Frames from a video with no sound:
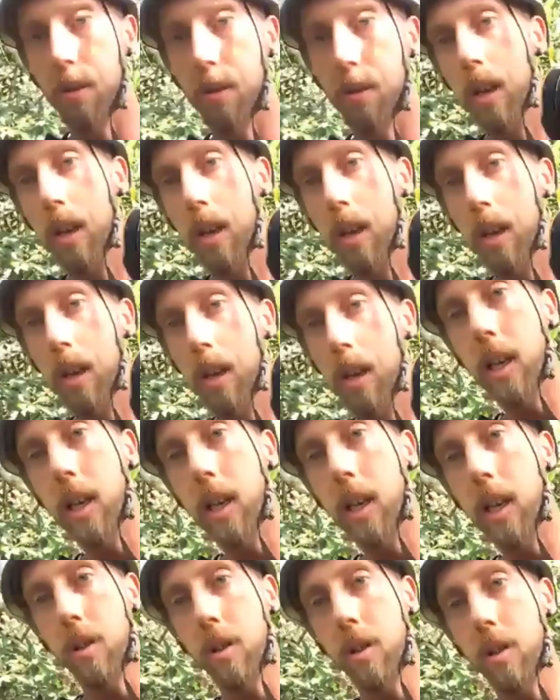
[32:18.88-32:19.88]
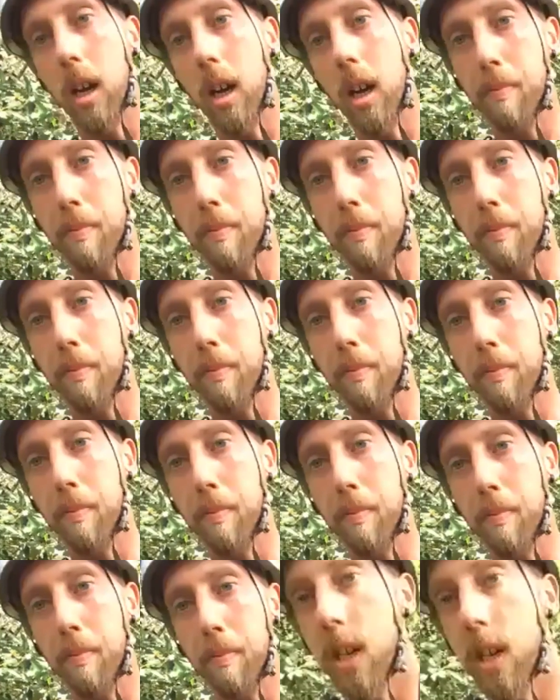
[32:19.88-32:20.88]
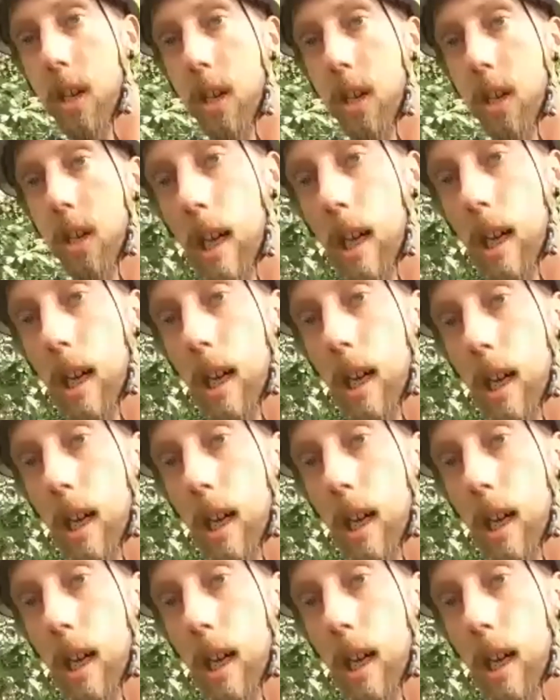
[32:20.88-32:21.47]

sounds like predators are a negative impact,